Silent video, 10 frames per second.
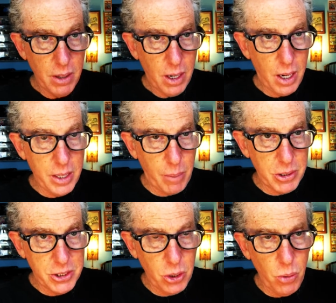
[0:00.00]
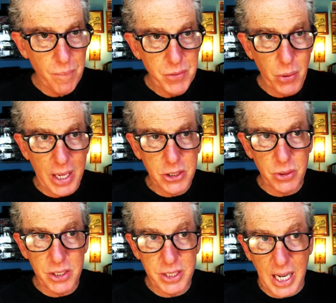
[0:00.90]
Number two, your answer
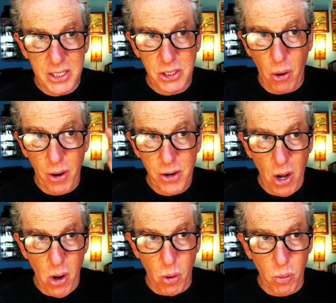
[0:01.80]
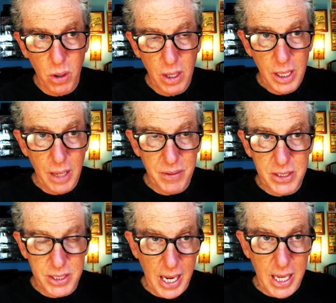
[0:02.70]
is yes or no. If
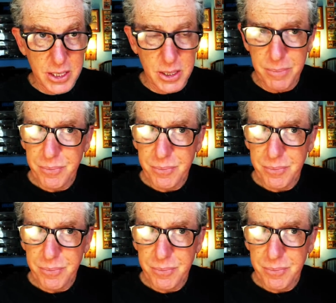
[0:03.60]
it's yes,